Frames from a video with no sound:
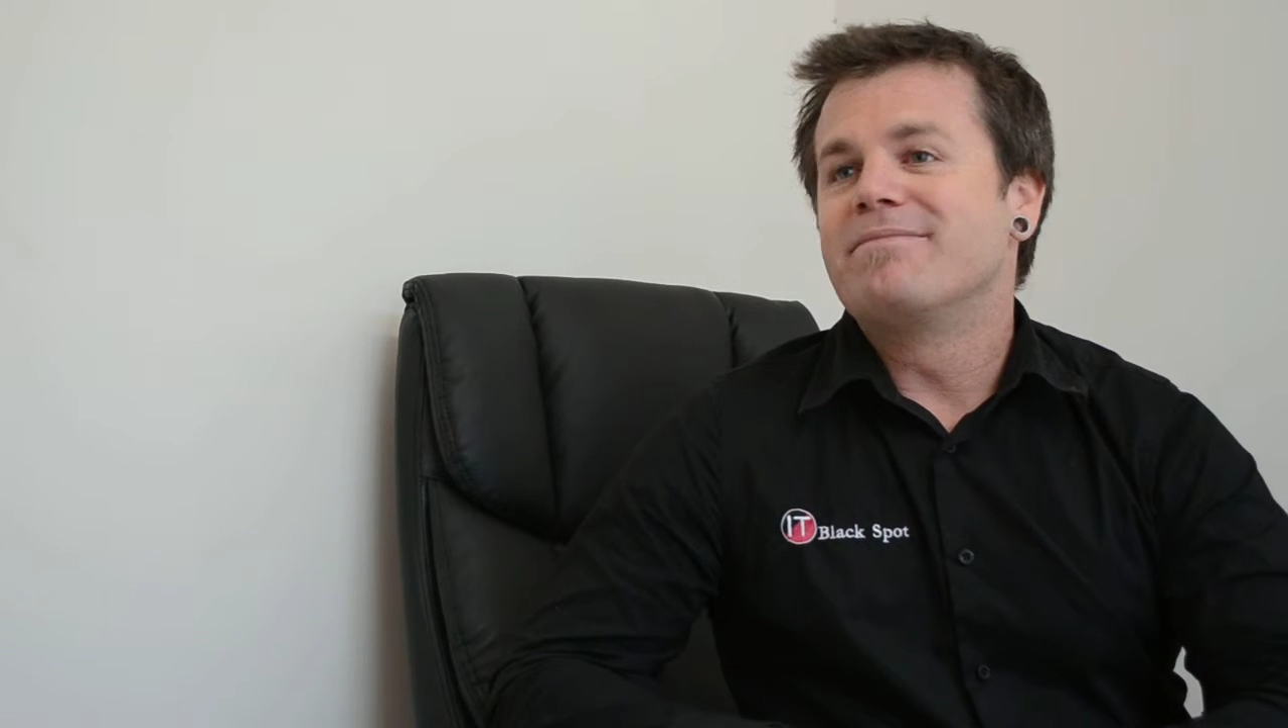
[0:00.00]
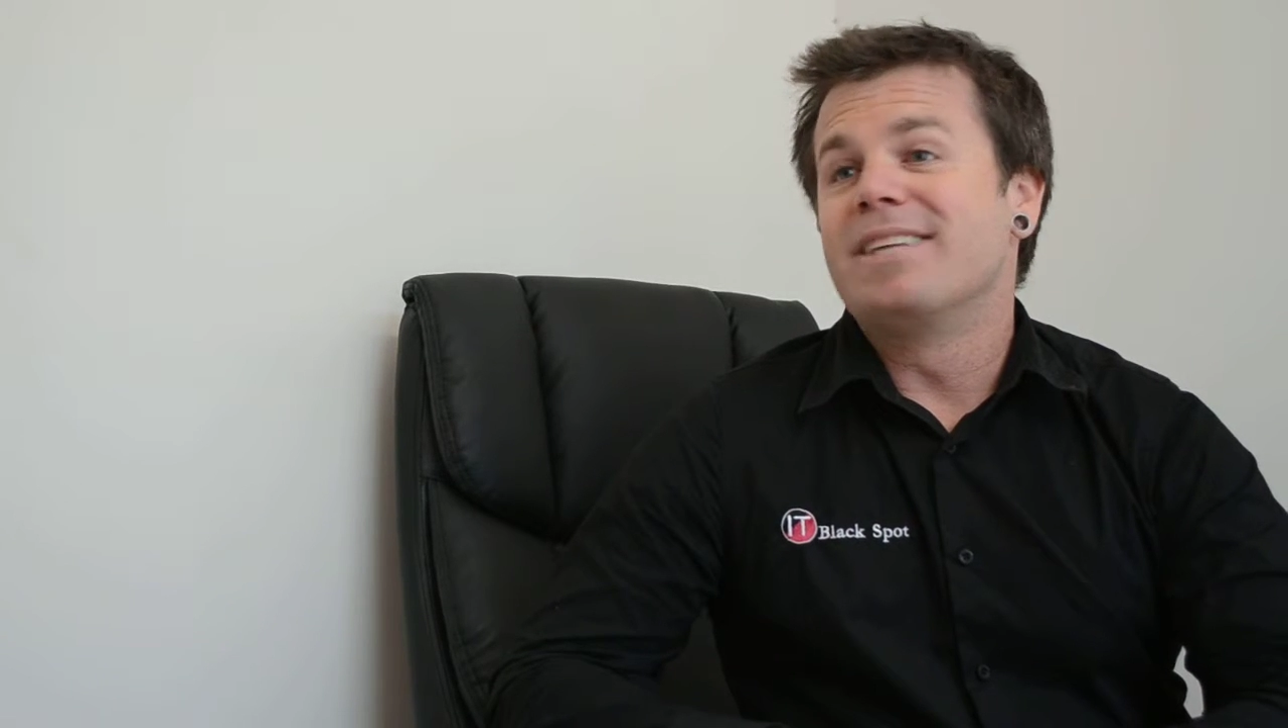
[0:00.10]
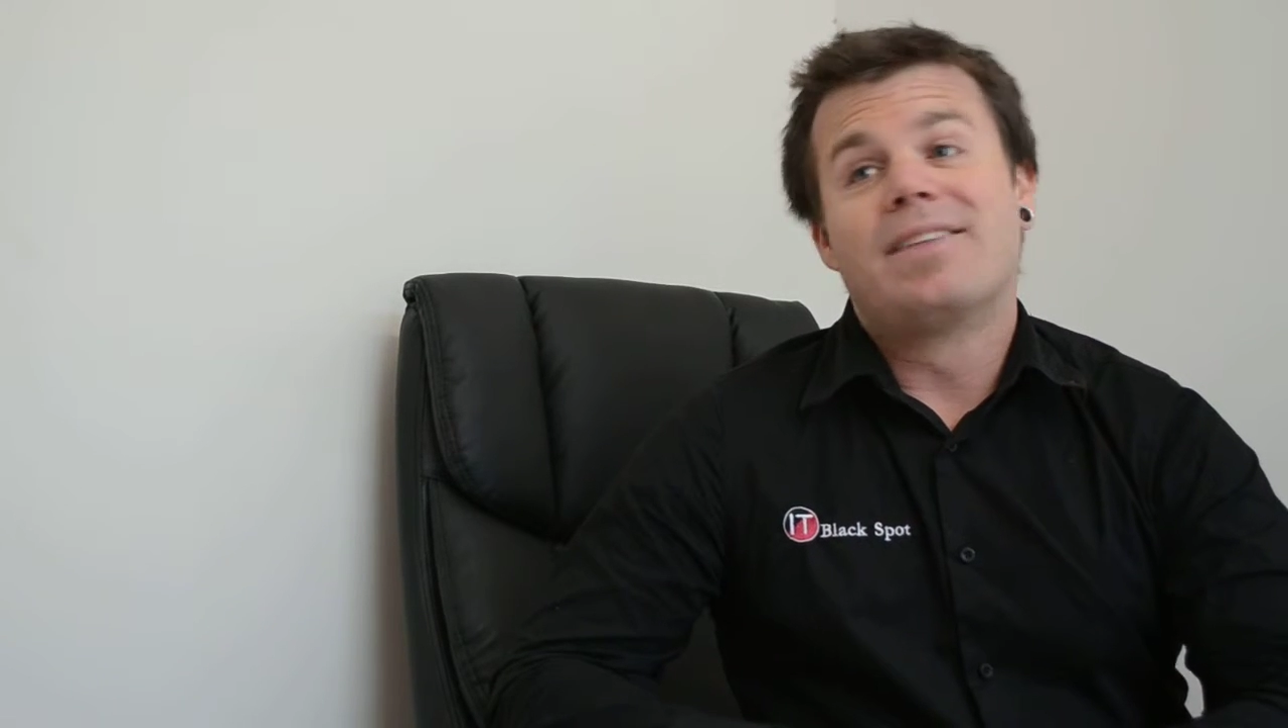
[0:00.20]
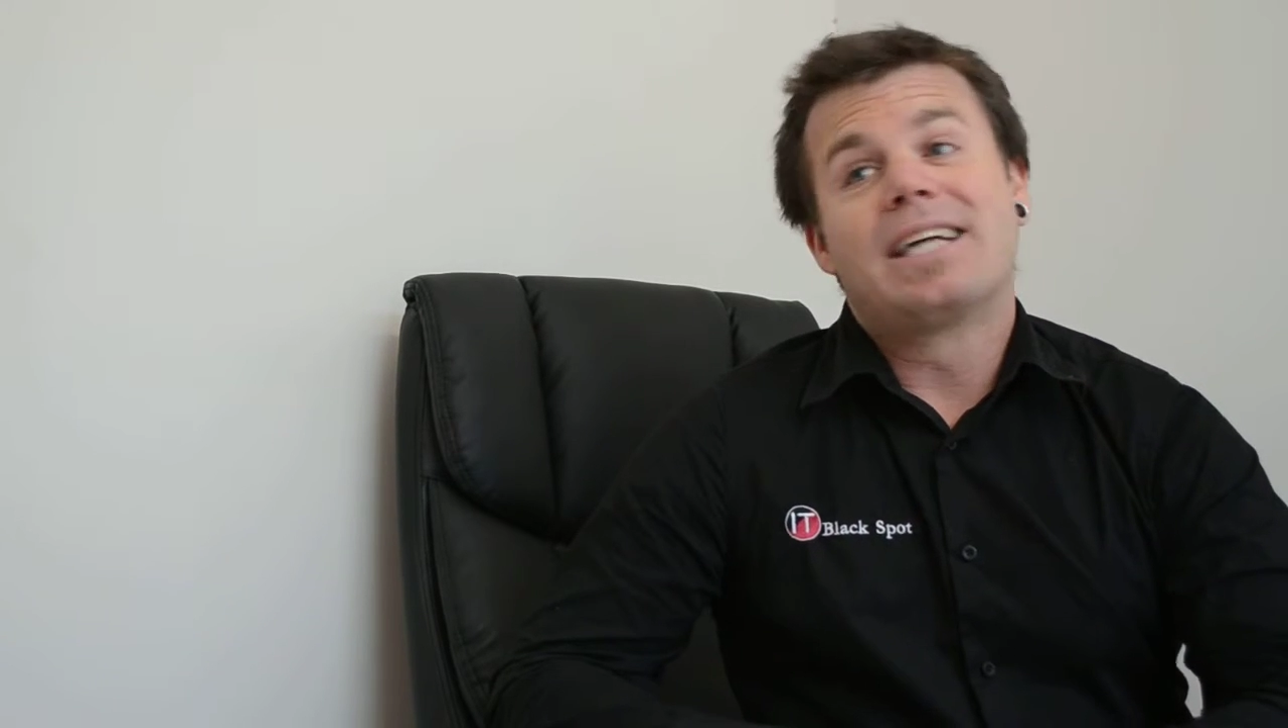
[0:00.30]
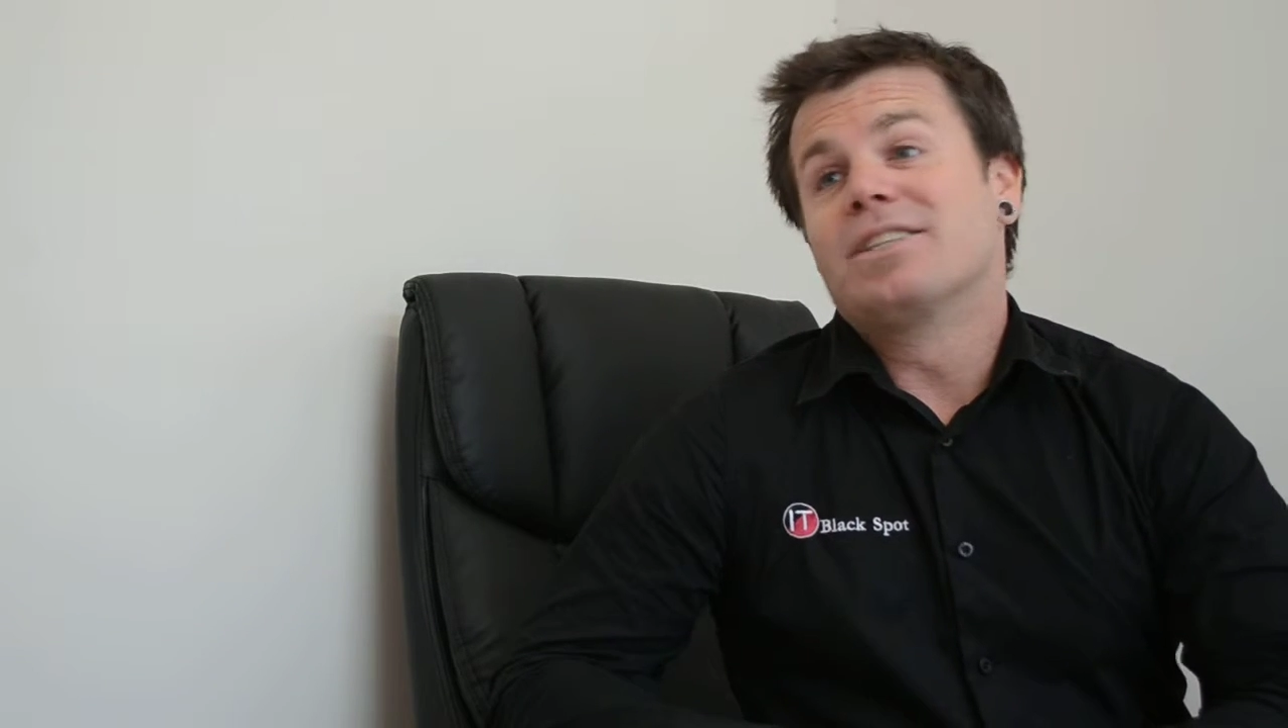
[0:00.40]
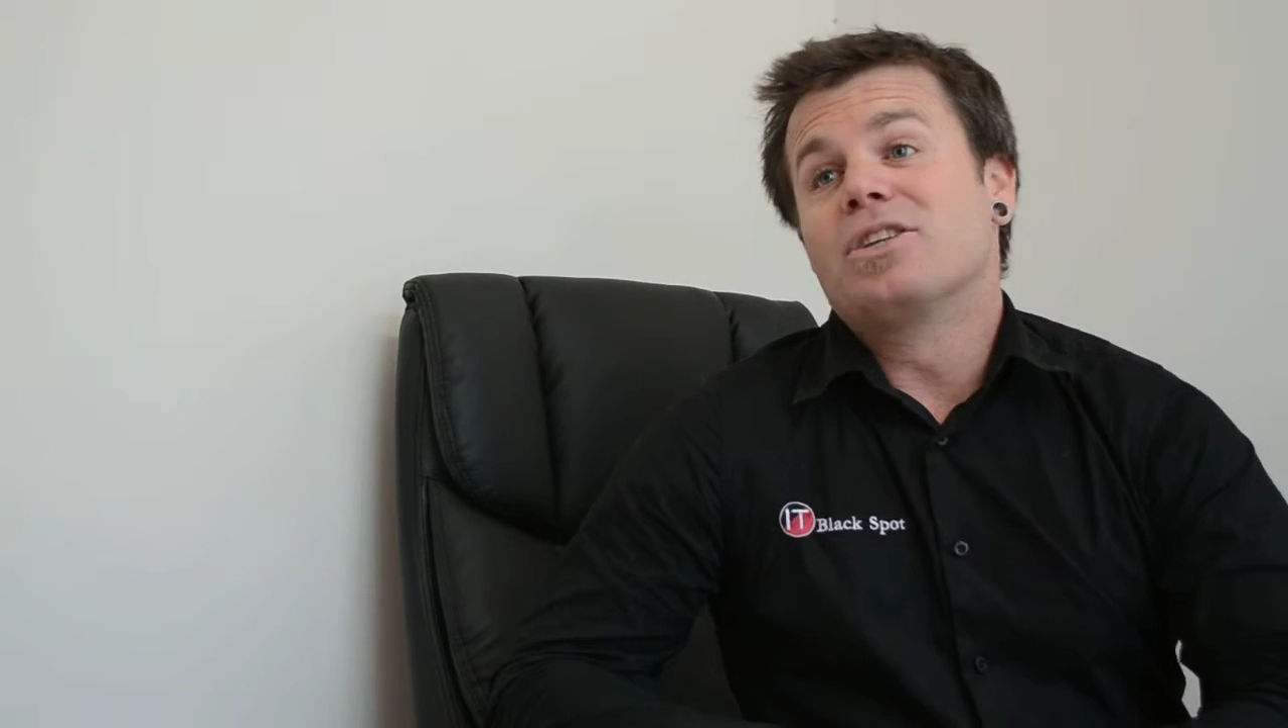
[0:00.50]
then that's the